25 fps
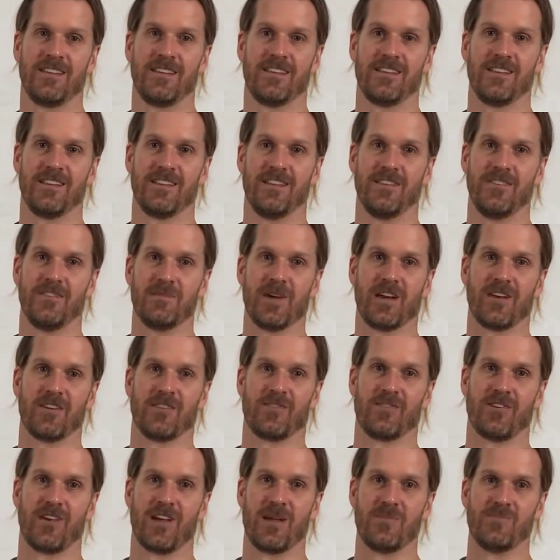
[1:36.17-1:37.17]
in the amount of
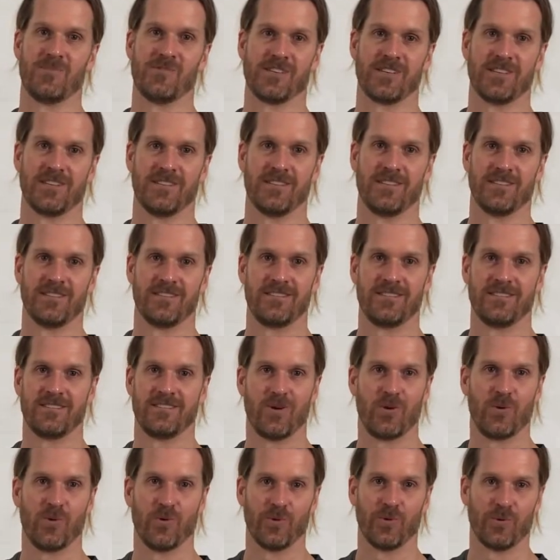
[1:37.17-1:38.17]
time she can
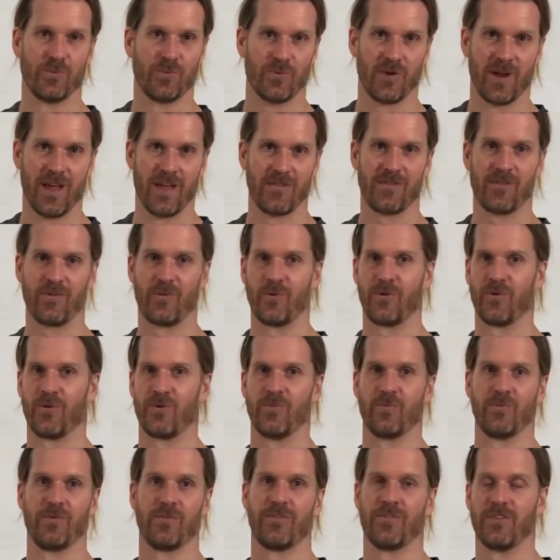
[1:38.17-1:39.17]
hold her breath or
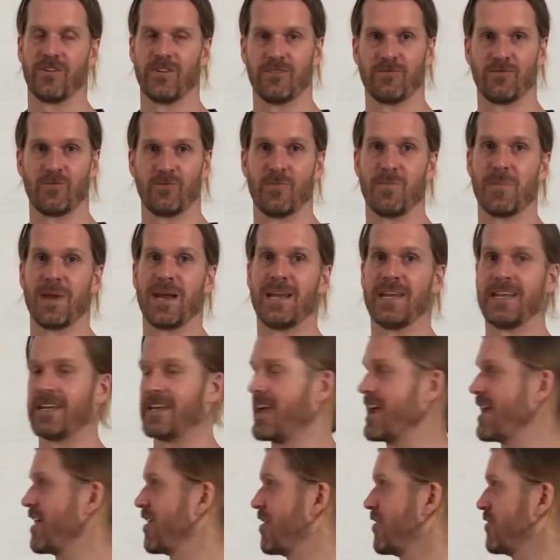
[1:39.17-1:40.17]
with the remaining
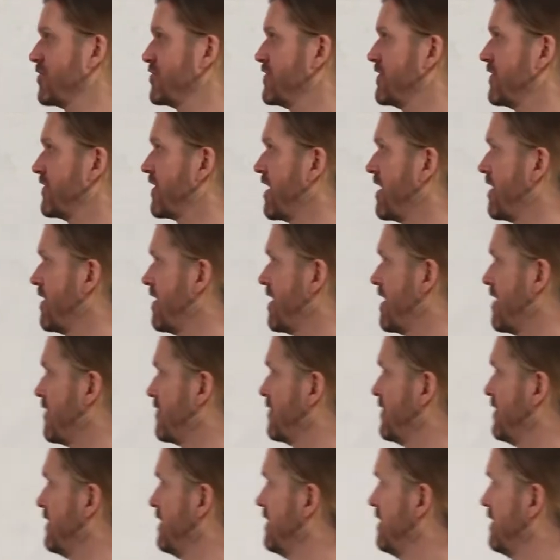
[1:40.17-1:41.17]
air she's got left.
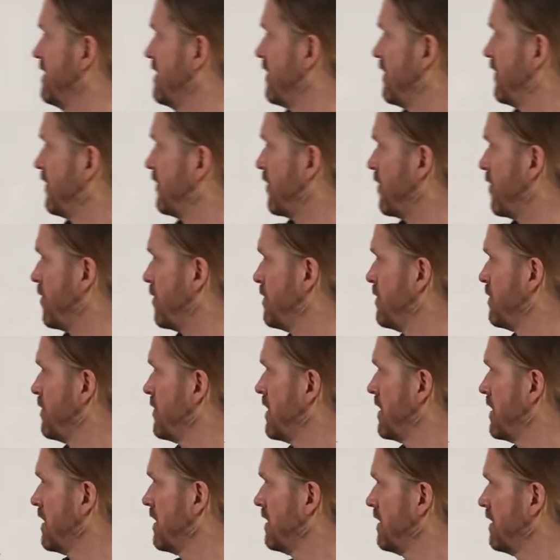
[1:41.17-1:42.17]
So
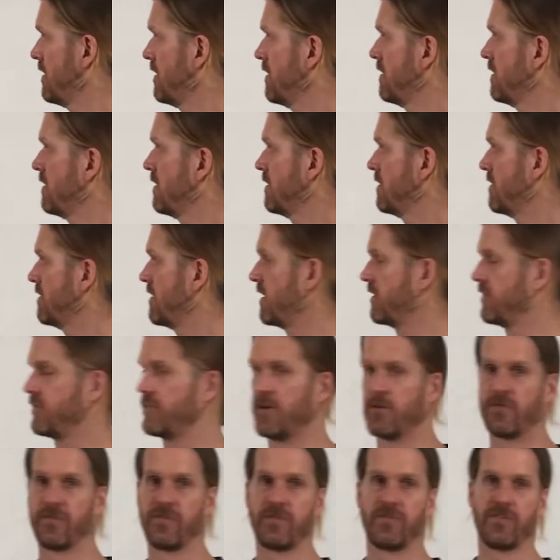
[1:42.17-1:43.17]
that
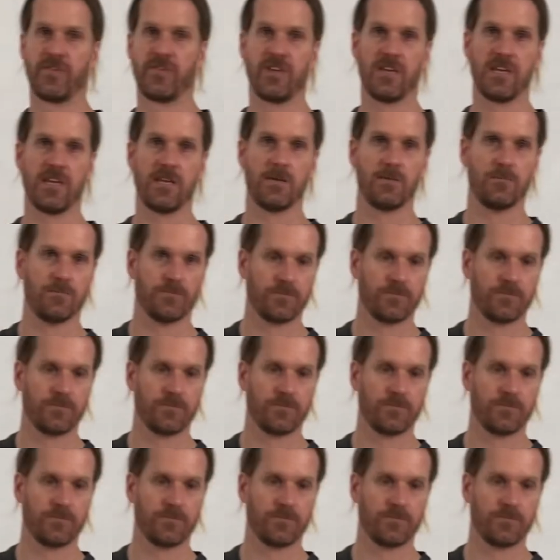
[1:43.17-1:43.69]
delta T